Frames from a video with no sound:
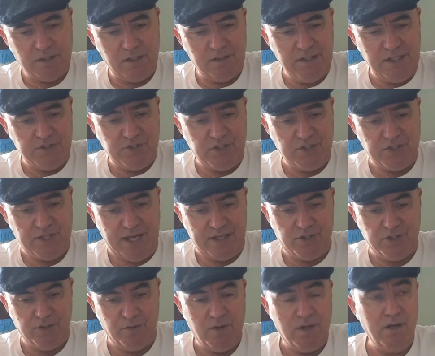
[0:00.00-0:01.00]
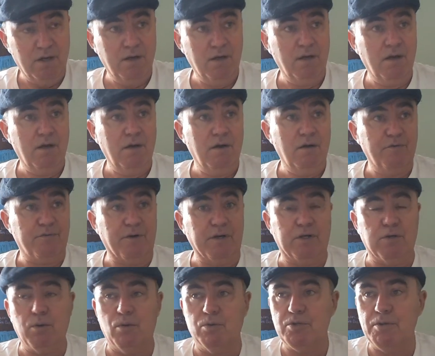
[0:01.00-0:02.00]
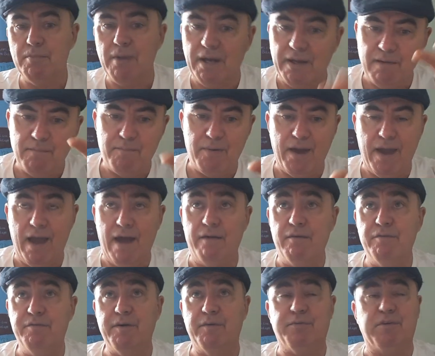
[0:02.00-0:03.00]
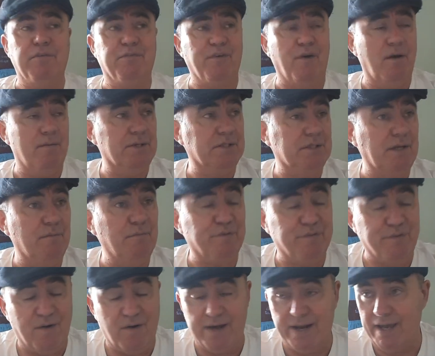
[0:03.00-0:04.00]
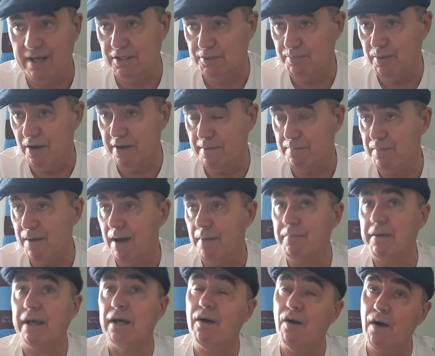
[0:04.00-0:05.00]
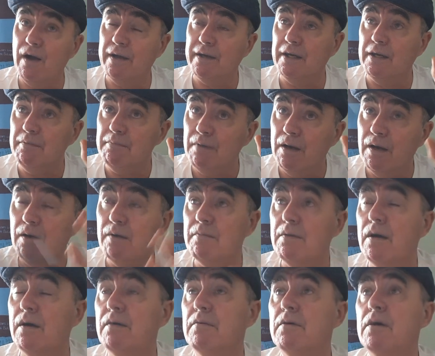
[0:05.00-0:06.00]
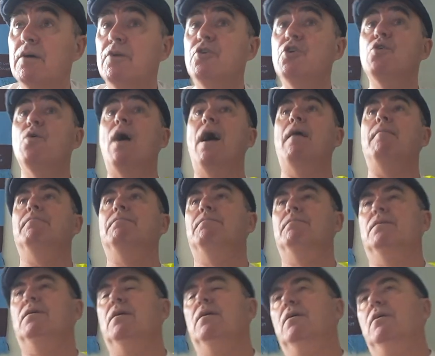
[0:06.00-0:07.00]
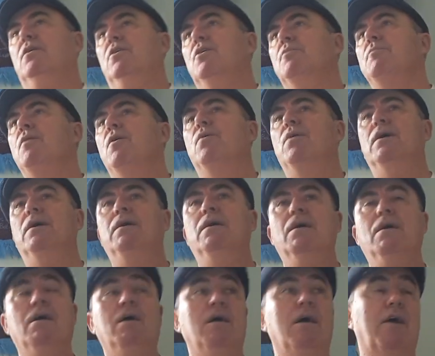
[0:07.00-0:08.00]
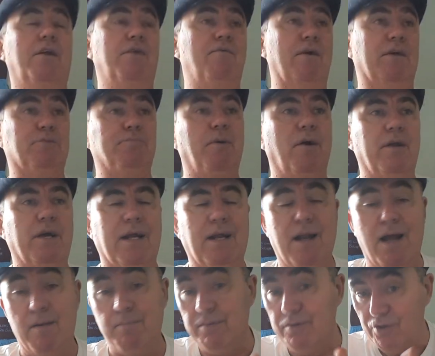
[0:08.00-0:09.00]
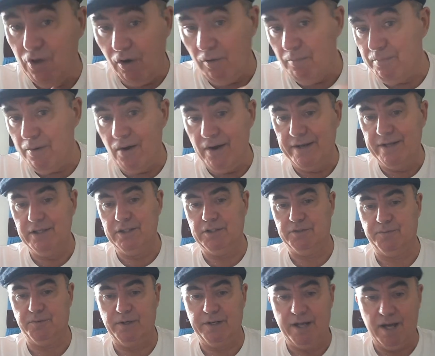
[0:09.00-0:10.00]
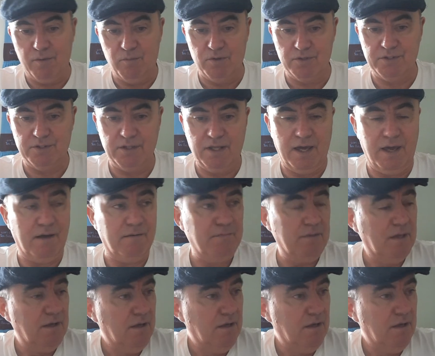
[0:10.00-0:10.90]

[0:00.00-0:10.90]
There's the statue. £750,000, 55% financed by the public, i.e. Nuan community, and the rest by the club, not by these three. They wasn't there.